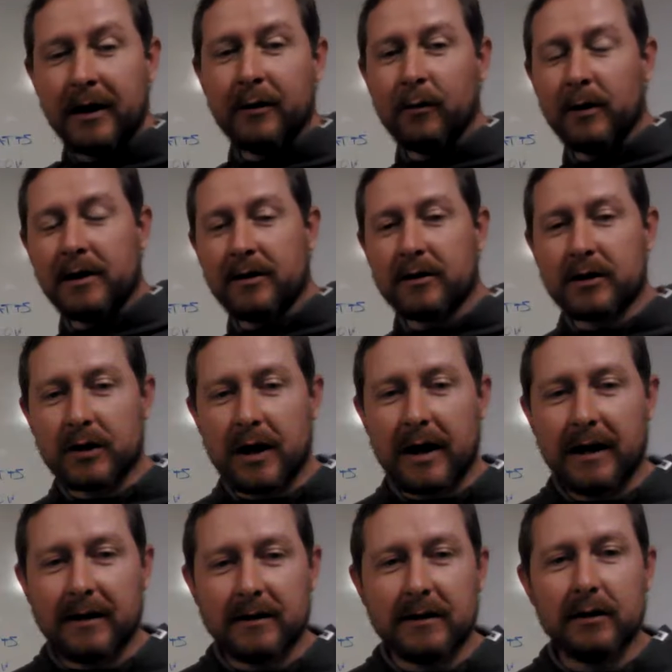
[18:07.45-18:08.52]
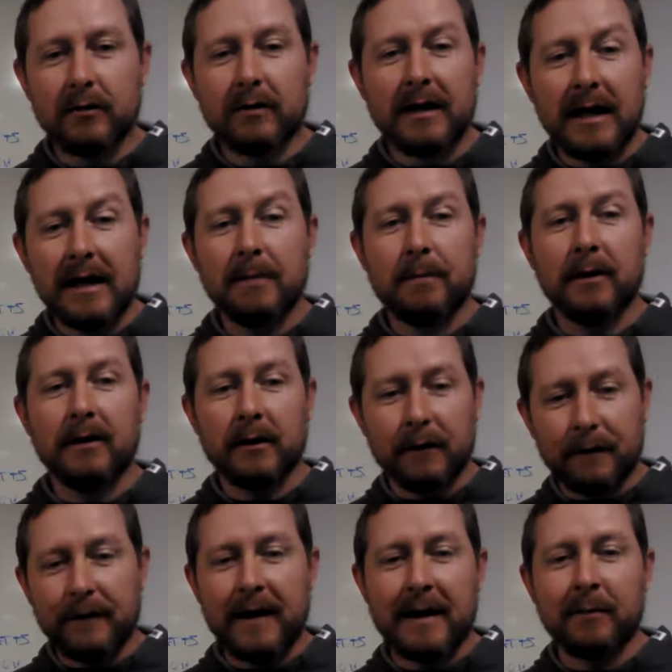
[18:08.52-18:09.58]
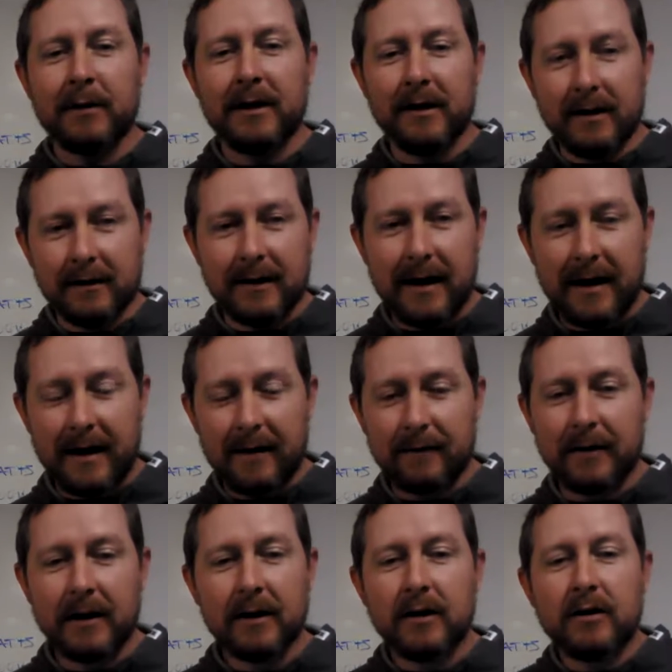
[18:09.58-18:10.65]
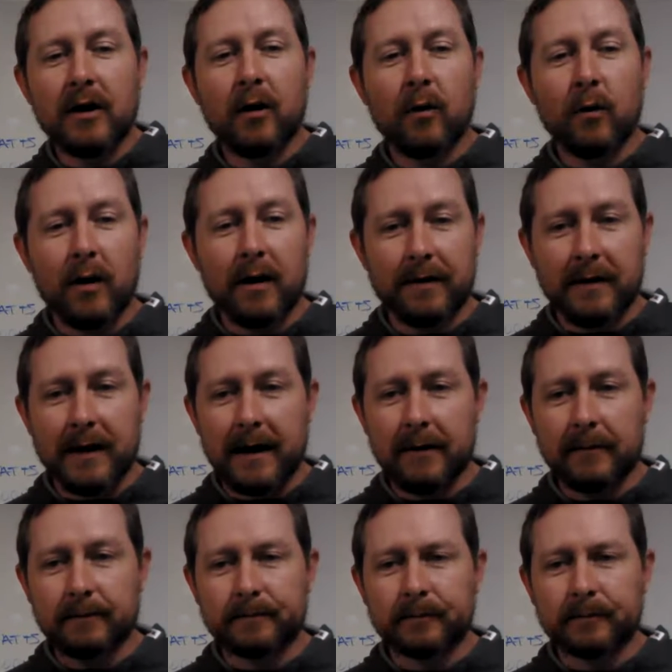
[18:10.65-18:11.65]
when you're trying to keep your family alive. You don't want that.